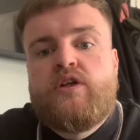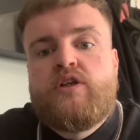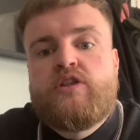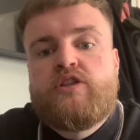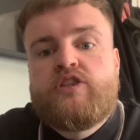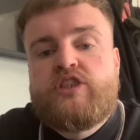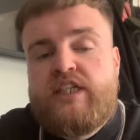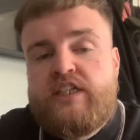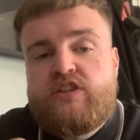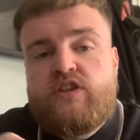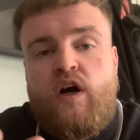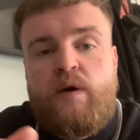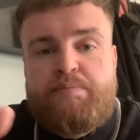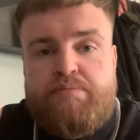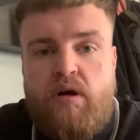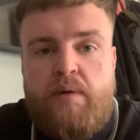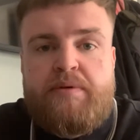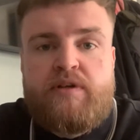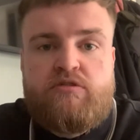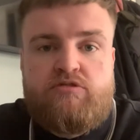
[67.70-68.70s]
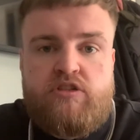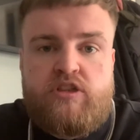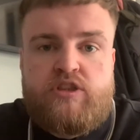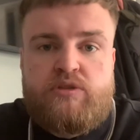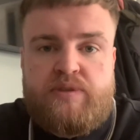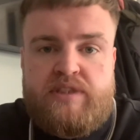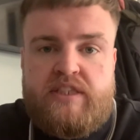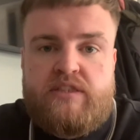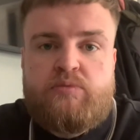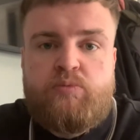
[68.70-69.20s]
She's got a proper grudge
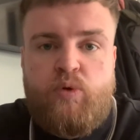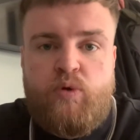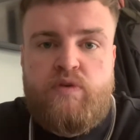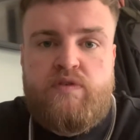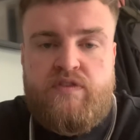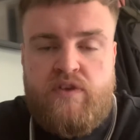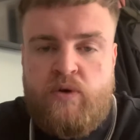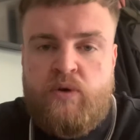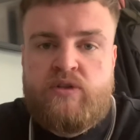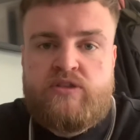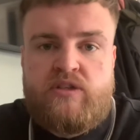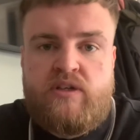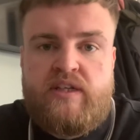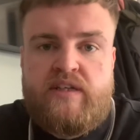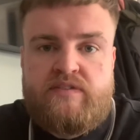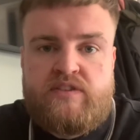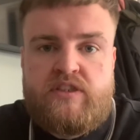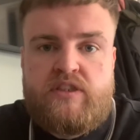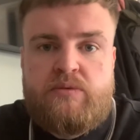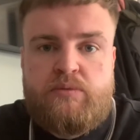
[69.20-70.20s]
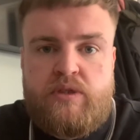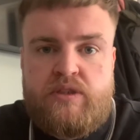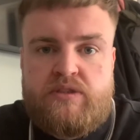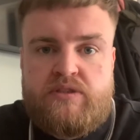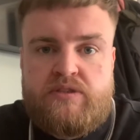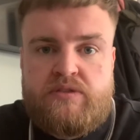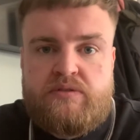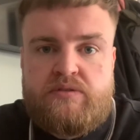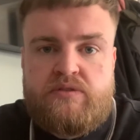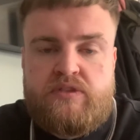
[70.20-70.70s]
with this wolf that also lives in the
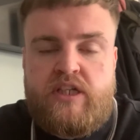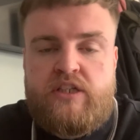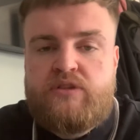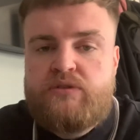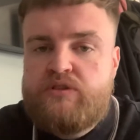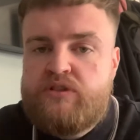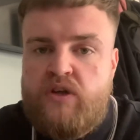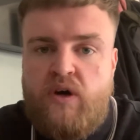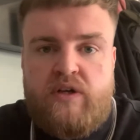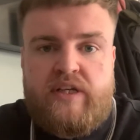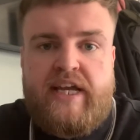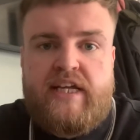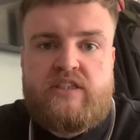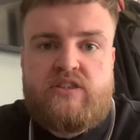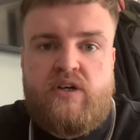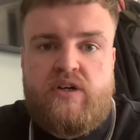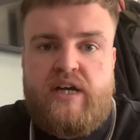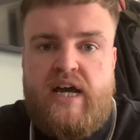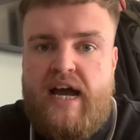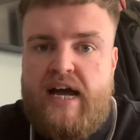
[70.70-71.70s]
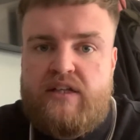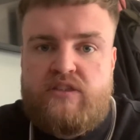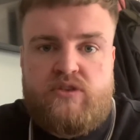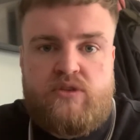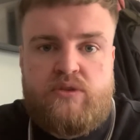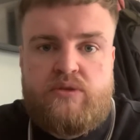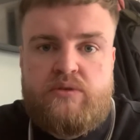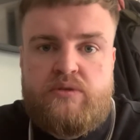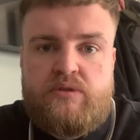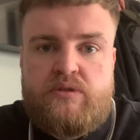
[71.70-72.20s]
woods. They do not get on at
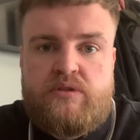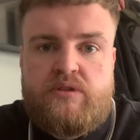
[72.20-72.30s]
all.